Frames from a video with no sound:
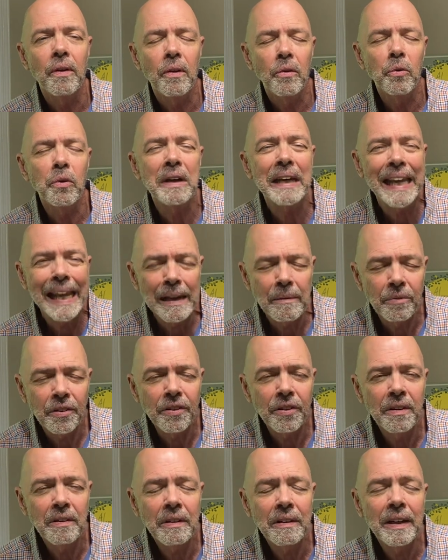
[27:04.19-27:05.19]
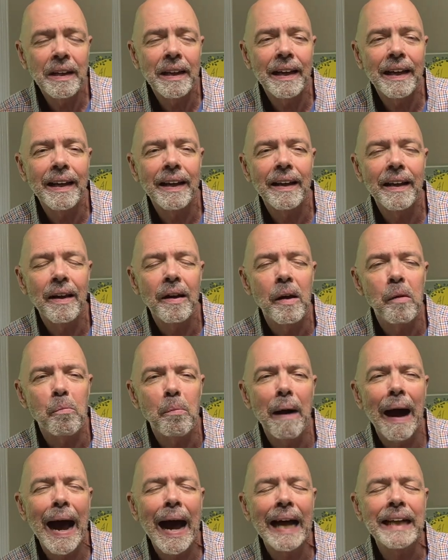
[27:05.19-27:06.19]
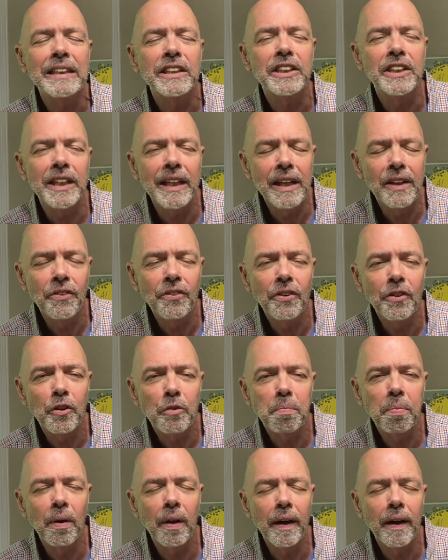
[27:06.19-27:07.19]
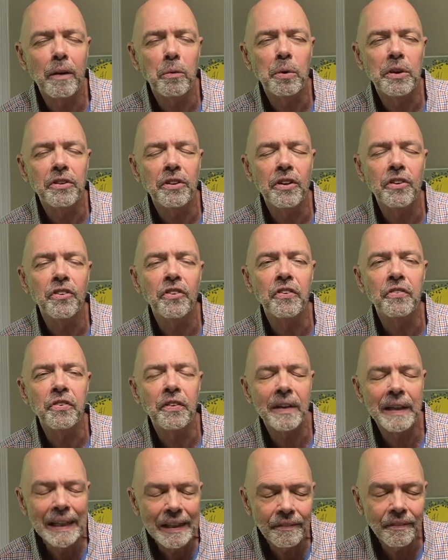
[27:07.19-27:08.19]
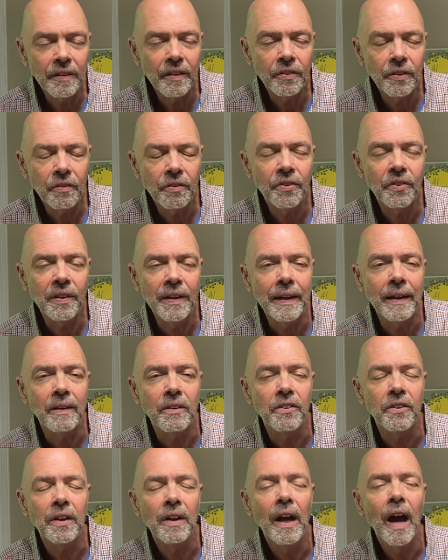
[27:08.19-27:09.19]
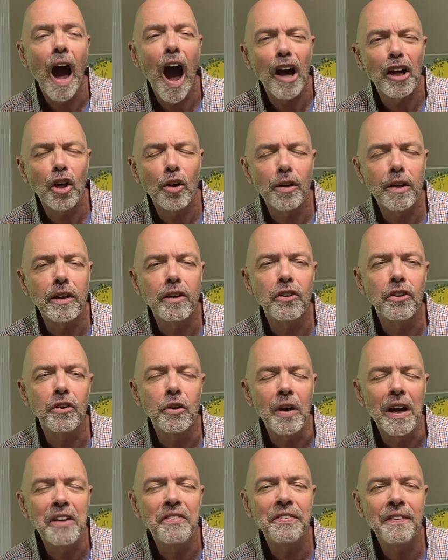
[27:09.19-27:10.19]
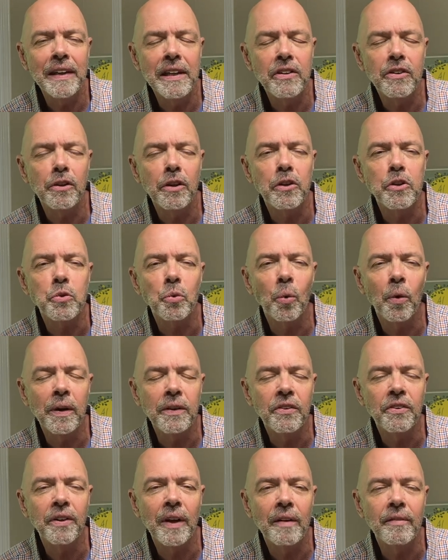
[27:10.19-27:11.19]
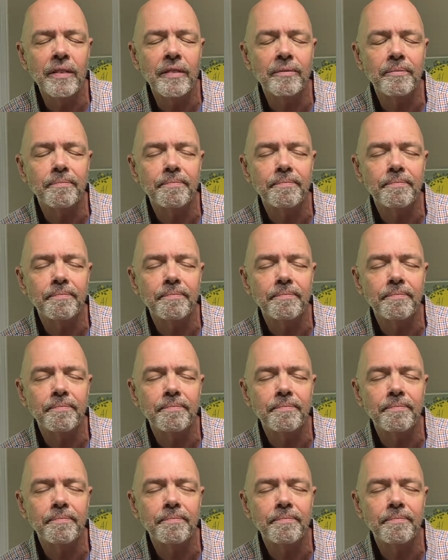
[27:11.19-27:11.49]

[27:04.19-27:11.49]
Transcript: redemption by Jesus' blood, which is the forgiveness of sins, according to Ephesians 1 7.